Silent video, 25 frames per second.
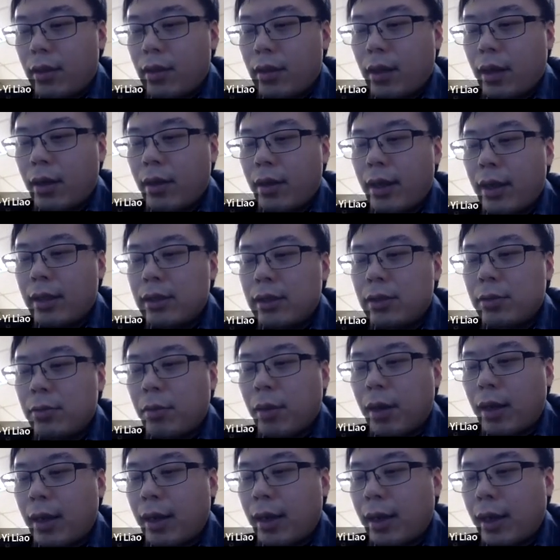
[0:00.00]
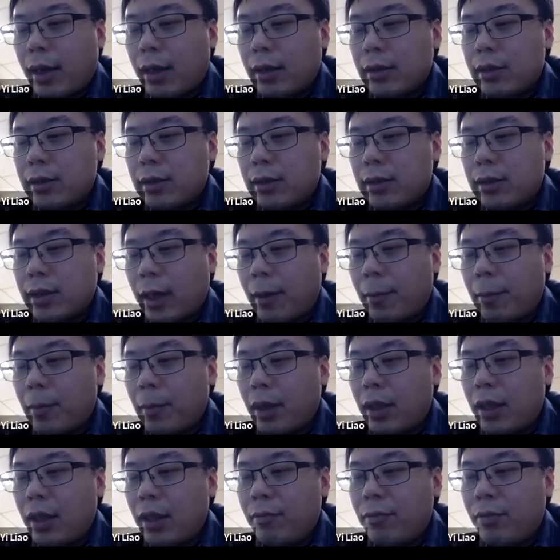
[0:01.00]
Now X, Y are some
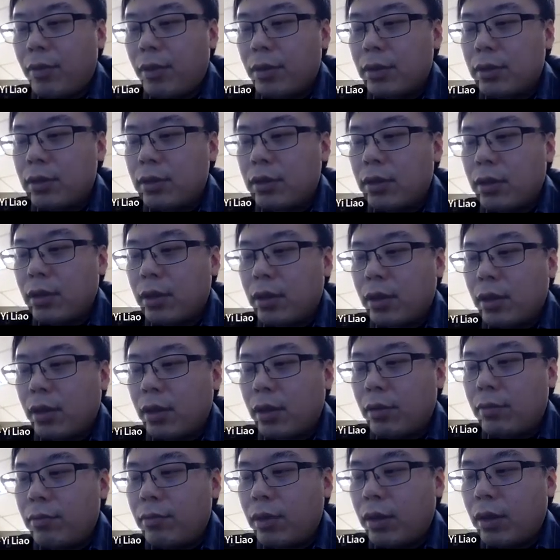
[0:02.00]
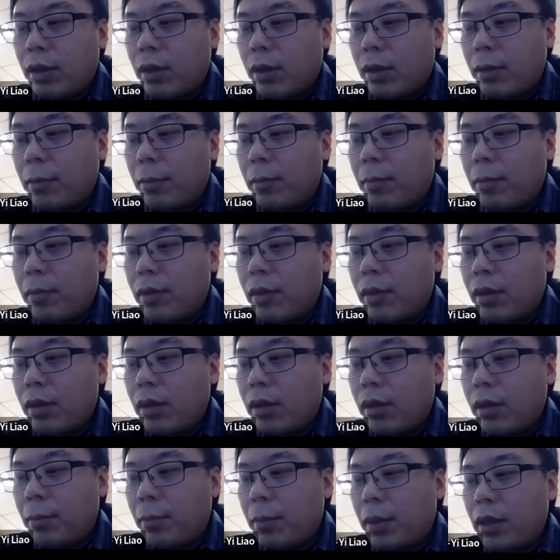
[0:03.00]
manifolds of a uh,
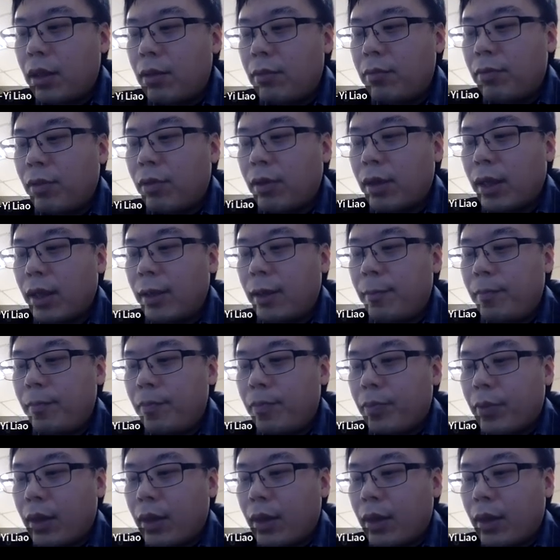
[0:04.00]
manifold M.